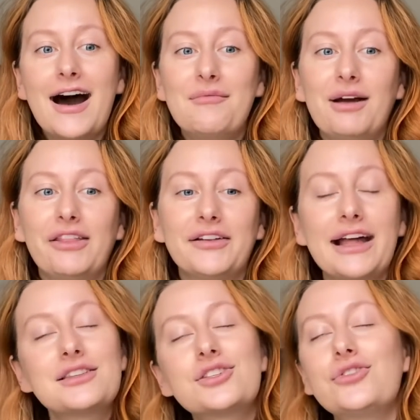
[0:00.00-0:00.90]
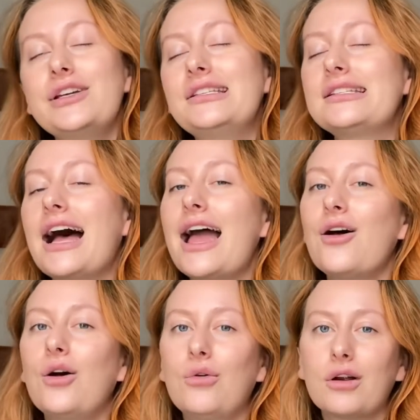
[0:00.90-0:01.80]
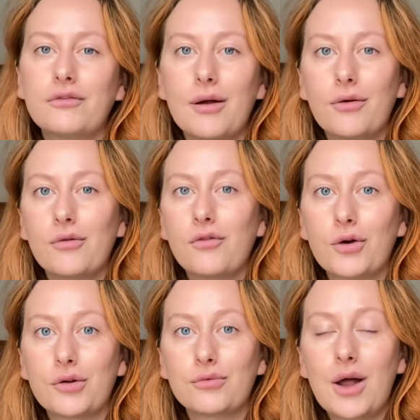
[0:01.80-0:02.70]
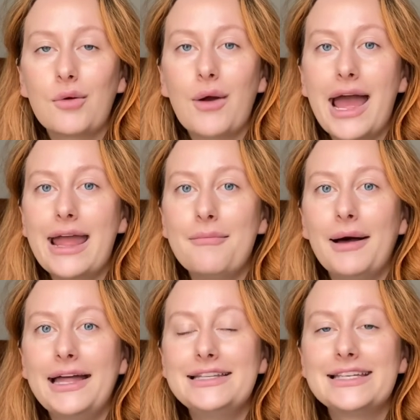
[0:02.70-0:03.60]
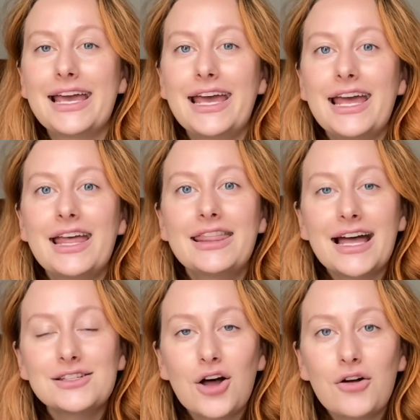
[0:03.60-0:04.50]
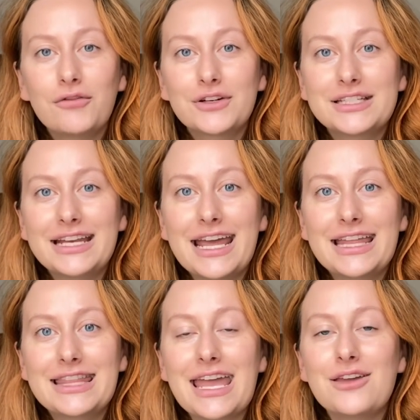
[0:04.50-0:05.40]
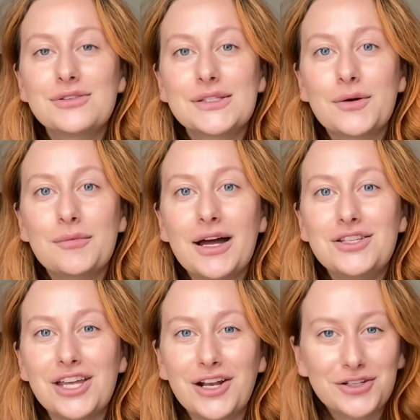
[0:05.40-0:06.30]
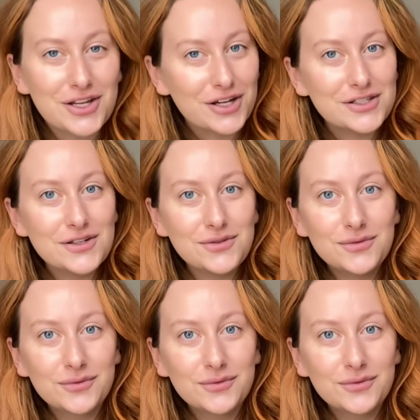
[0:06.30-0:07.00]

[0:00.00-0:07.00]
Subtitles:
whether that's street style or for the runway. But that's all for today. Thank you so much, and I'll talk soon.